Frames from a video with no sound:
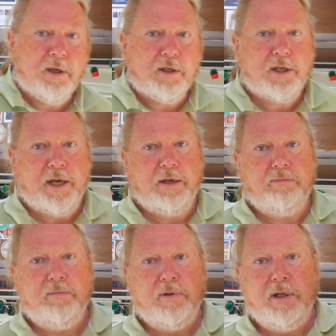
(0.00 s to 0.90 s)
I say,
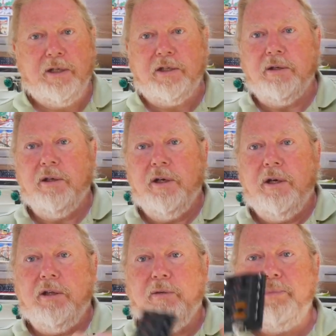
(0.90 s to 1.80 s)
it's
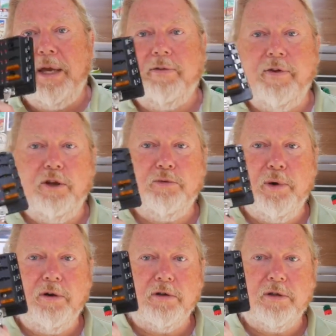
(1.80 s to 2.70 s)
the big fuse
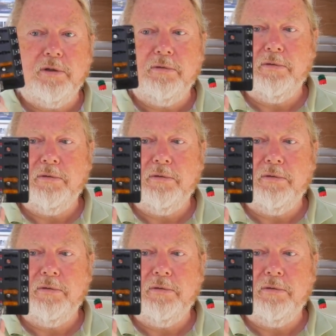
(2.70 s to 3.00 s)
box.